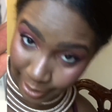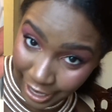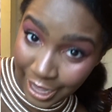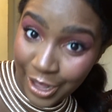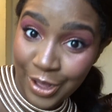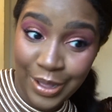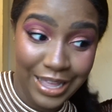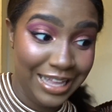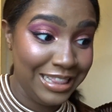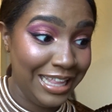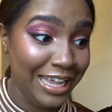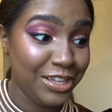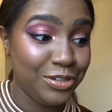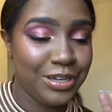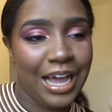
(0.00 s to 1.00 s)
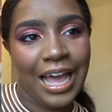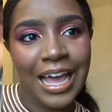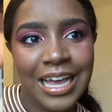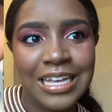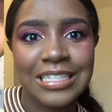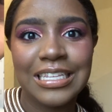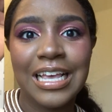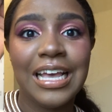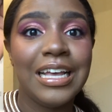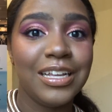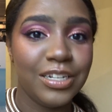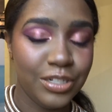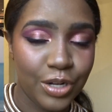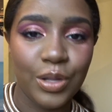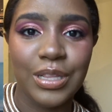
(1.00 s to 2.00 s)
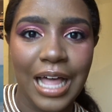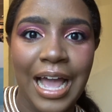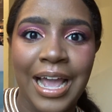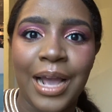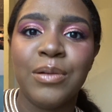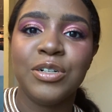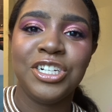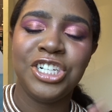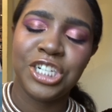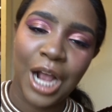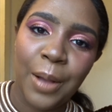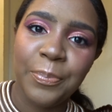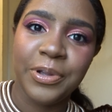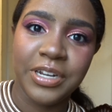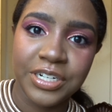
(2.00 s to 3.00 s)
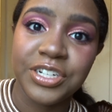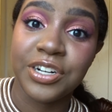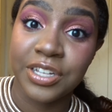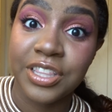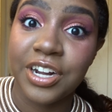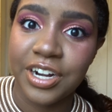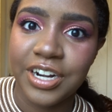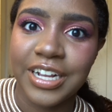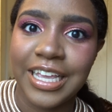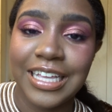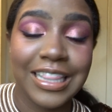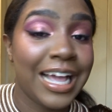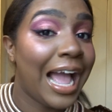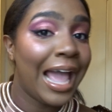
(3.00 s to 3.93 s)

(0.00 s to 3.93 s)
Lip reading: out, and like, you guys, no lie, I was shopping during the hurricane.